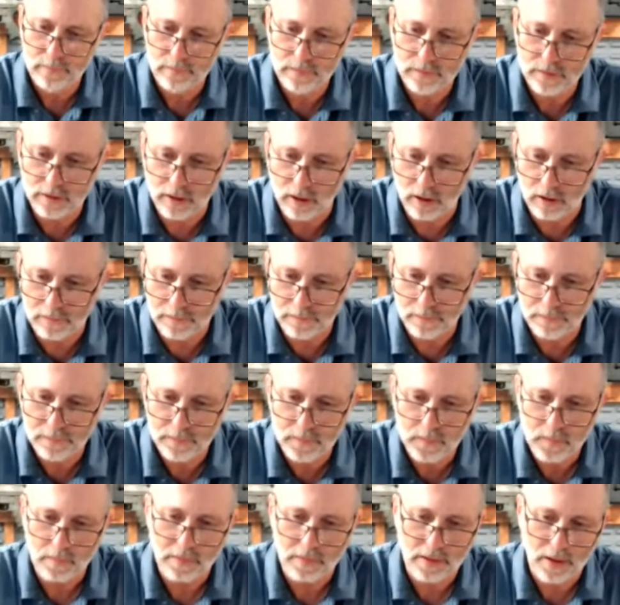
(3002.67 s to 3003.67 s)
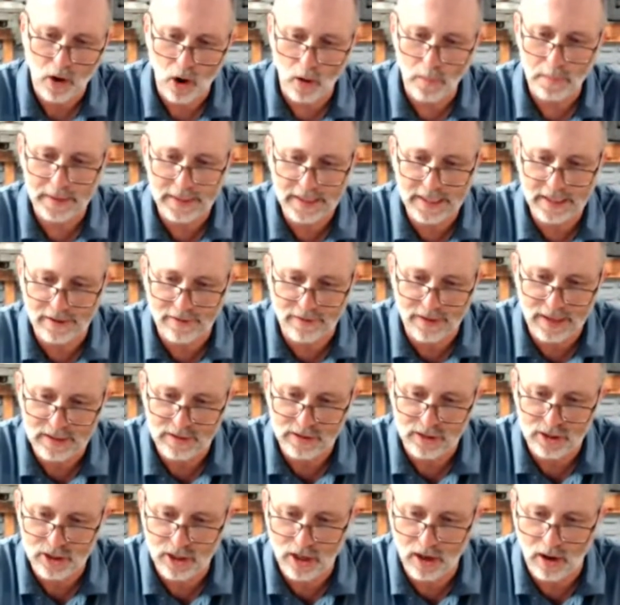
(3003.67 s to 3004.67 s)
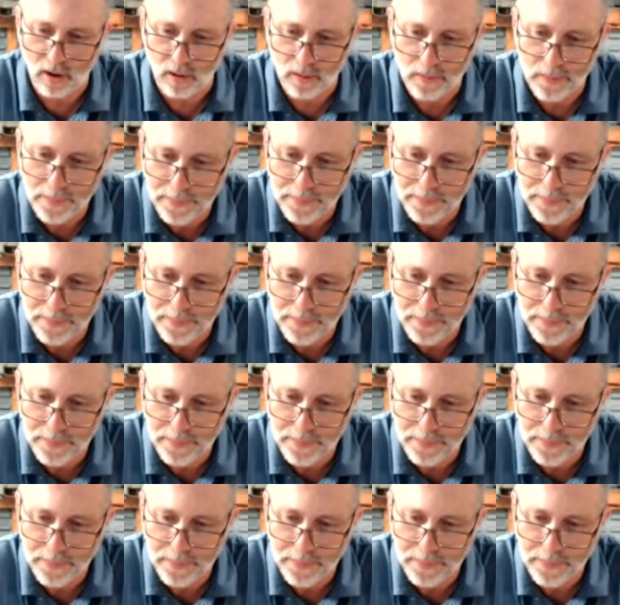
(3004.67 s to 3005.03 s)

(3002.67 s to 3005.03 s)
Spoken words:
So hoping to get her on the show.